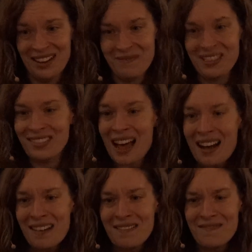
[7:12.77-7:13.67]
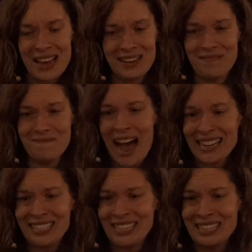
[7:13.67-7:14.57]
with love and
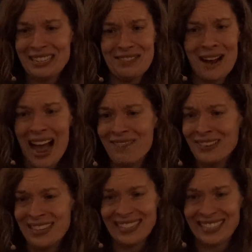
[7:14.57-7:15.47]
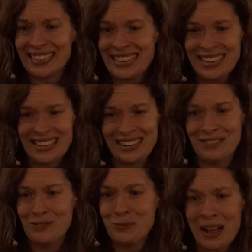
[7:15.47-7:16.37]
compassion you haven't seen
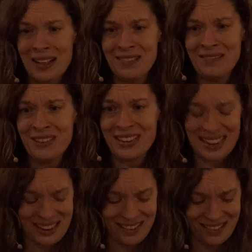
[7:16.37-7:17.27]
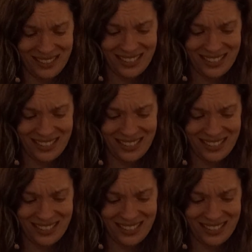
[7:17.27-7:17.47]
in 12 years,